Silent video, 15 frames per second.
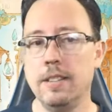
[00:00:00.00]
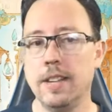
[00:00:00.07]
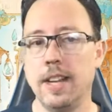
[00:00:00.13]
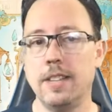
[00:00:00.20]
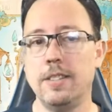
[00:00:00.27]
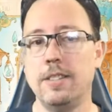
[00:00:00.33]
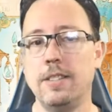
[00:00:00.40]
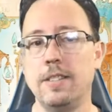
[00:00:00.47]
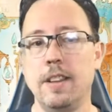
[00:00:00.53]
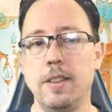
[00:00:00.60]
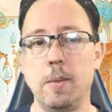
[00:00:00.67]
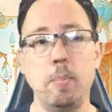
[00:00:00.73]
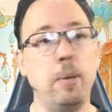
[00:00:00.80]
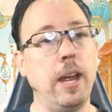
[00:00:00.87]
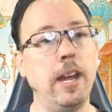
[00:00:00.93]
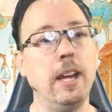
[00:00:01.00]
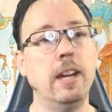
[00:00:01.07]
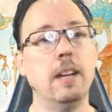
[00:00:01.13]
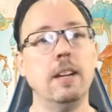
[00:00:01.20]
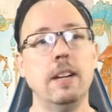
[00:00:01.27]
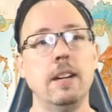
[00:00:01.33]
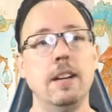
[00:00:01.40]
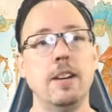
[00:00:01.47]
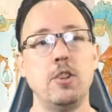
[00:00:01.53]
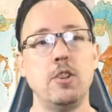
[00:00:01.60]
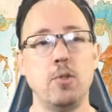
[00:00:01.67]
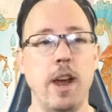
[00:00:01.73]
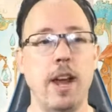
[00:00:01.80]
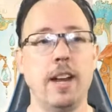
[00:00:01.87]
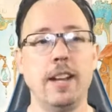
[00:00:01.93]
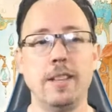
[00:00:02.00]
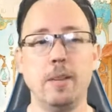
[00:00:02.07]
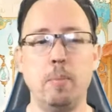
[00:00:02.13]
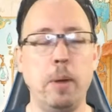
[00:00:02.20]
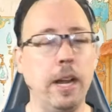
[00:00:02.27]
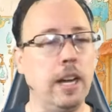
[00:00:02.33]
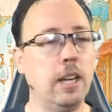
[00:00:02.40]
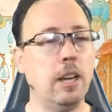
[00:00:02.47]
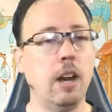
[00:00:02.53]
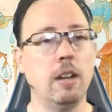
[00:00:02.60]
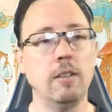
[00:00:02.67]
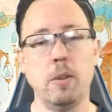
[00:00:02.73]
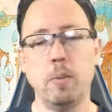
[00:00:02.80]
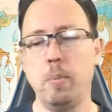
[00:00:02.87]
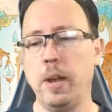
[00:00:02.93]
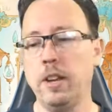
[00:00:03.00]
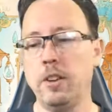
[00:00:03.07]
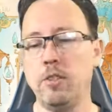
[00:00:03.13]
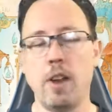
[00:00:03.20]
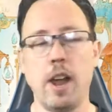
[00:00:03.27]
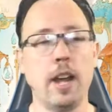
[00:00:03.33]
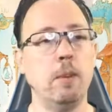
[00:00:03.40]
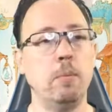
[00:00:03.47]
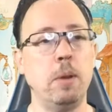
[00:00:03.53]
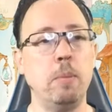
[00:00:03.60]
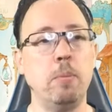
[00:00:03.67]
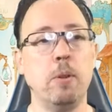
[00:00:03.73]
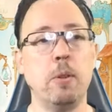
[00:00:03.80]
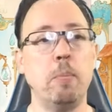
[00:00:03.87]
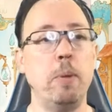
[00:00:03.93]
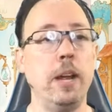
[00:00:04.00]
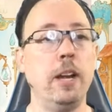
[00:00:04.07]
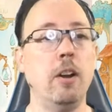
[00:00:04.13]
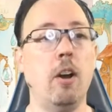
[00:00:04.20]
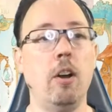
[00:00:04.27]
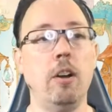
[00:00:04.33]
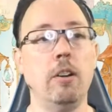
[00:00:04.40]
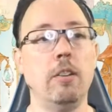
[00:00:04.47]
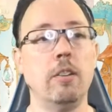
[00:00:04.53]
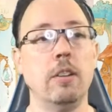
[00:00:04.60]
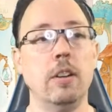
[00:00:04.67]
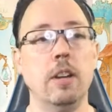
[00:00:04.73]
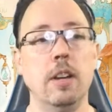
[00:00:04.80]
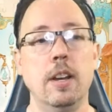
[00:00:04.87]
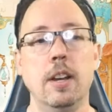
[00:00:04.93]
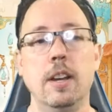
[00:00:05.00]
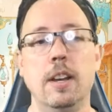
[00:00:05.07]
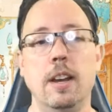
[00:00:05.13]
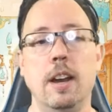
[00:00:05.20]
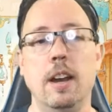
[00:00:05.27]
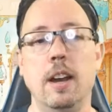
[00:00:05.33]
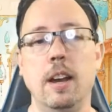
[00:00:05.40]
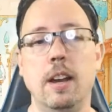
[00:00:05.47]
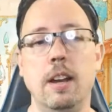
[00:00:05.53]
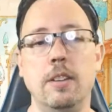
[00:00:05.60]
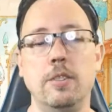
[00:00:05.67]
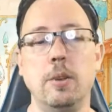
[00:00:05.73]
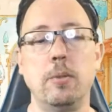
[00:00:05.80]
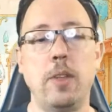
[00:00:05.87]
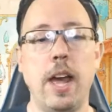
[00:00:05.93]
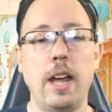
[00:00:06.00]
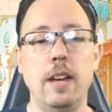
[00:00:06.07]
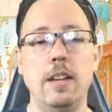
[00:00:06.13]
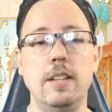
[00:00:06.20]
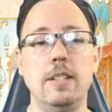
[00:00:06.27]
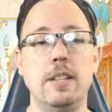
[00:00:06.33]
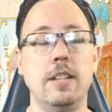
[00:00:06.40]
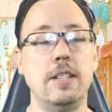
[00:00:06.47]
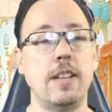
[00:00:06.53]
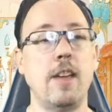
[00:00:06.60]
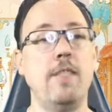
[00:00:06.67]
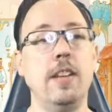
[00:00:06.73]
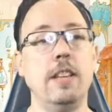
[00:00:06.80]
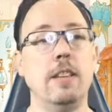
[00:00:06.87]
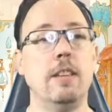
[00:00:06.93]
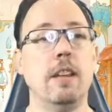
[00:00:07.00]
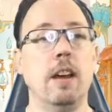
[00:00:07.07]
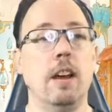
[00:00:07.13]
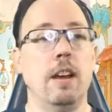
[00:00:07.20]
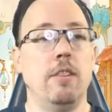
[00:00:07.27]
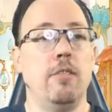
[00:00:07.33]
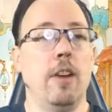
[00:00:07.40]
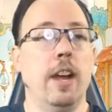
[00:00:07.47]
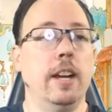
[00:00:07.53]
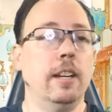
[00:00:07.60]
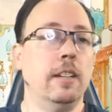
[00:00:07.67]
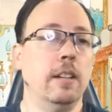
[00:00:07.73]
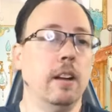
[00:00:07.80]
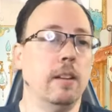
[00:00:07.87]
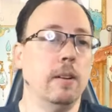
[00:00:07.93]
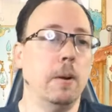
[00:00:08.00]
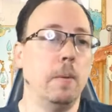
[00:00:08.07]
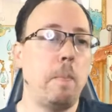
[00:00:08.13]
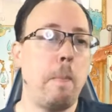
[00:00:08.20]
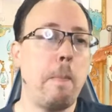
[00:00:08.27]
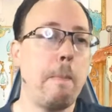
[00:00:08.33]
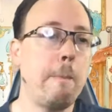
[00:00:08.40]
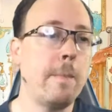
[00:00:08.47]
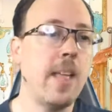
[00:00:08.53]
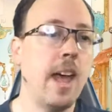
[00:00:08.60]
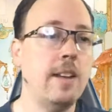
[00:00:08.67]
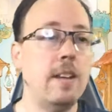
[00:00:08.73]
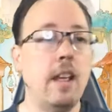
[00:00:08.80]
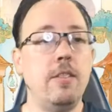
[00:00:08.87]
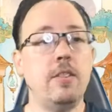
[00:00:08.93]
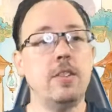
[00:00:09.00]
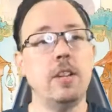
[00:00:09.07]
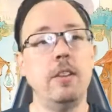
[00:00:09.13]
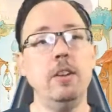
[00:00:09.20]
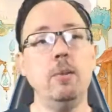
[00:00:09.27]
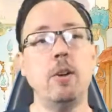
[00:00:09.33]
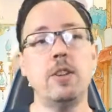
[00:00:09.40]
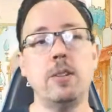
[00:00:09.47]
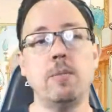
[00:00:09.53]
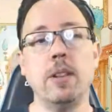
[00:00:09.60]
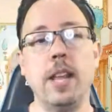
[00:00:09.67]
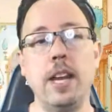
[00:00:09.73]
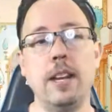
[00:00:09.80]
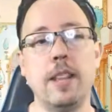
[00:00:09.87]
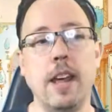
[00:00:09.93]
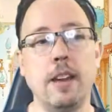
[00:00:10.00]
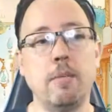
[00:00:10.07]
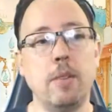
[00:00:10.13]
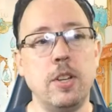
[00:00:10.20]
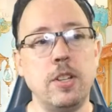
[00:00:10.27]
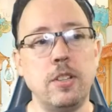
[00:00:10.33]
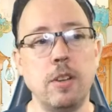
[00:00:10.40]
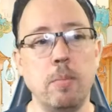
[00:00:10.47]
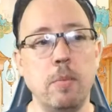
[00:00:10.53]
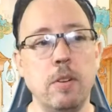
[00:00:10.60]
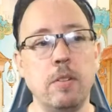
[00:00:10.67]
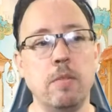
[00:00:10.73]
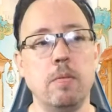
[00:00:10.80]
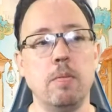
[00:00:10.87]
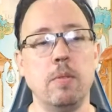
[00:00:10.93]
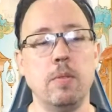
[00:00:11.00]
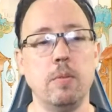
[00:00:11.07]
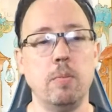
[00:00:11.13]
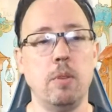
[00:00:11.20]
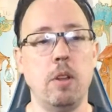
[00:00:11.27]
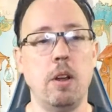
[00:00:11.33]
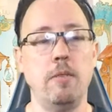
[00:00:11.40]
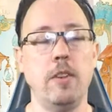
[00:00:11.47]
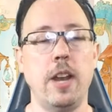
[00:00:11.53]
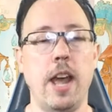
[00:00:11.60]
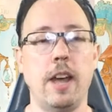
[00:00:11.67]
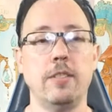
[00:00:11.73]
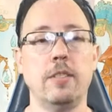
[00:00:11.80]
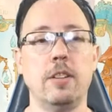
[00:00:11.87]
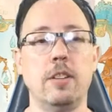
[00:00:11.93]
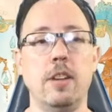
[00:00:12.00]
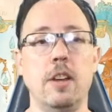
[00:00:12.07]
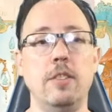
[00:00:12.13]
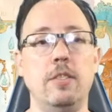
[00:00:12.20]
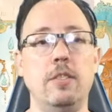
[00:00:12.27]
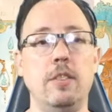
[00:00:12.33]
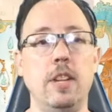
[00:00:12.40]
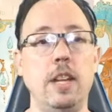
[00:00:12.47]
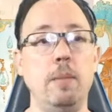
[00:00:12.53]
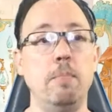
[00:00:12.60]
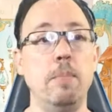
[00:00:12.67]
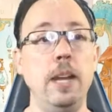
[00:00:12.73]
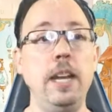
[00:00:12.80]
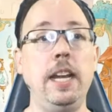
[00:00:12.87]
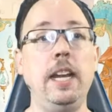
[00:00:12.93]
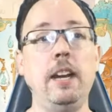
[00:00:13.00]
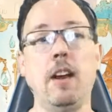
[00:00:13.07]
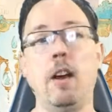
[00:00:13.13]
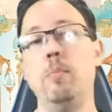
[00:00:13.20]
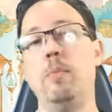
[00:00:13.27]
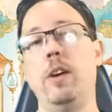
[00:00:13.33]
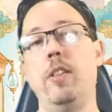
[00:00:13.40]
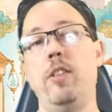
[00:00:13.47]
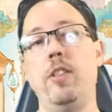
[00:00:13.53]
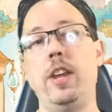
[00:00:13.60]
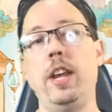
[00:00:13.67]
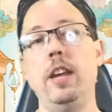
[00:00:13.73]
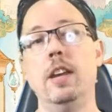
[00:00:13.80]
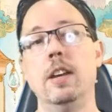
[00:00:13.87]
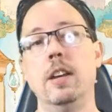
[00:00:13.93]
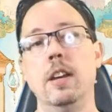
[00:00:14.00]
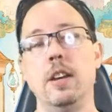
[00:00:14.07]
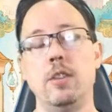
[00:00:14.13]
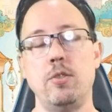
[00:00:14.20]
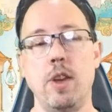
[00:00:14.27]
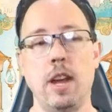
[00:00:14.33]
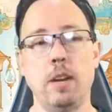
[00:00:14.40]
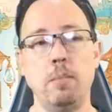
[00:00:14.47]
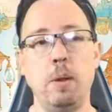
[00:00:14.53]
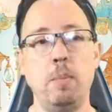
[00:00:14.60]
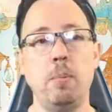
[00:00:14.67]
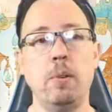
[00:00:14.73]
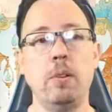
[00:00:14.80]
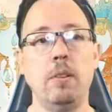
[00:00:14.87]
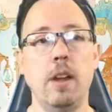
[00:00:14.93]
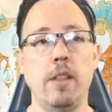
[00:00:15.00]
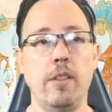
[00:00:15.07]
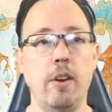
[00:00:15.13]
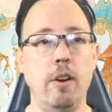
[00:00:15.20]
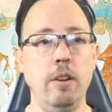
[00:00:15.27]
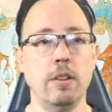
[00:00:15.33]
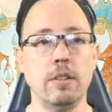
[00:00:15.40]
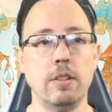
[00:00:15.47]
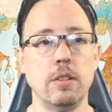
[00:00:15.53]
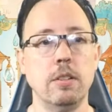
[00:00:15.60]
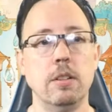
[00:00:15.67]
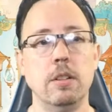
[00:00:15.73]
It's the pink dragon, the pink color, the pink dragon meeple, the pink heart. So that is the 7th dragon color. And there's another question related to that, which someone will often ask, does the mini come with the dragon meeple and the heart?